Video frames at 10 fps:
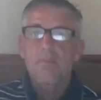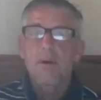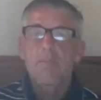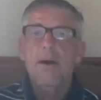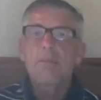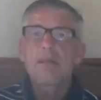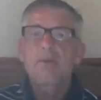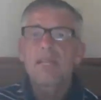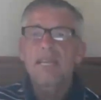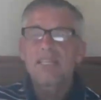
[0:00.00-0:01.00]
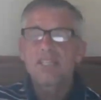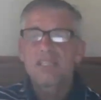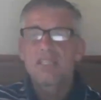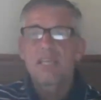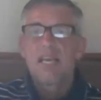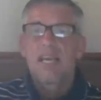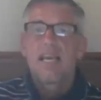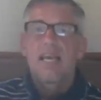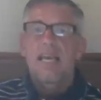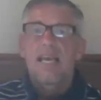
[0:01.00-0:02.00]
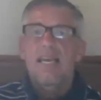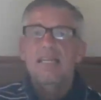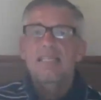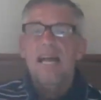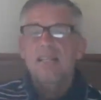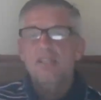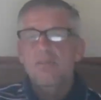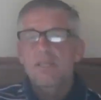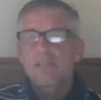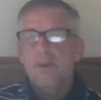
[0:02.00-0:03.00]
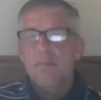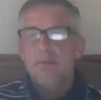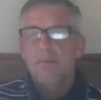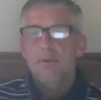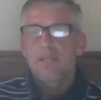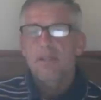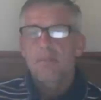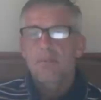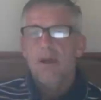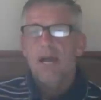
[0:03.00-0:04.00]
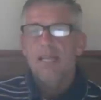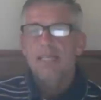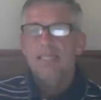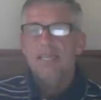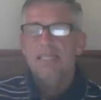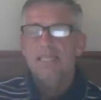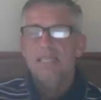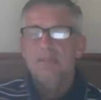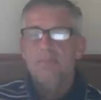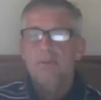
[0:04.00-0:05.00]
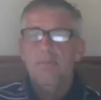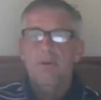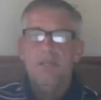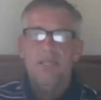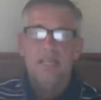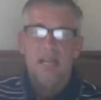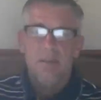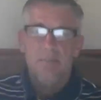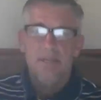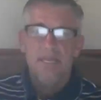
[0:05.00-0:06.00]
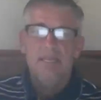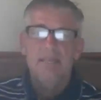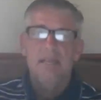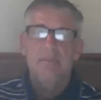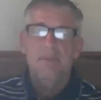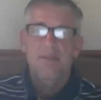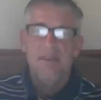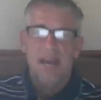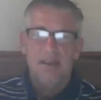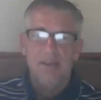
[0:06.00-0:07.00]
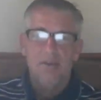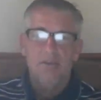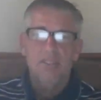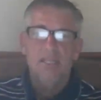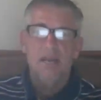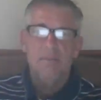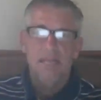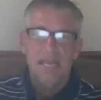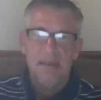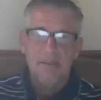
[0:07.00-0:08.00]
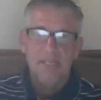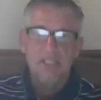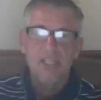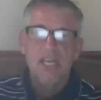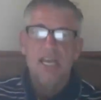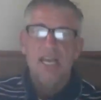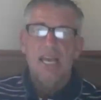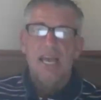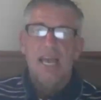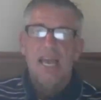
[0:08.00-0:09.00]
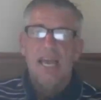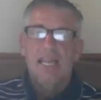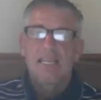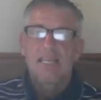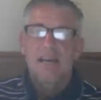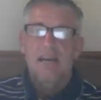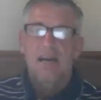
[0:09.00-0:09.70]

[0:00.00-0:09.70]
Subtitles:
But public relations is not so much about promoting the products as it is promoting the company values, the company image, and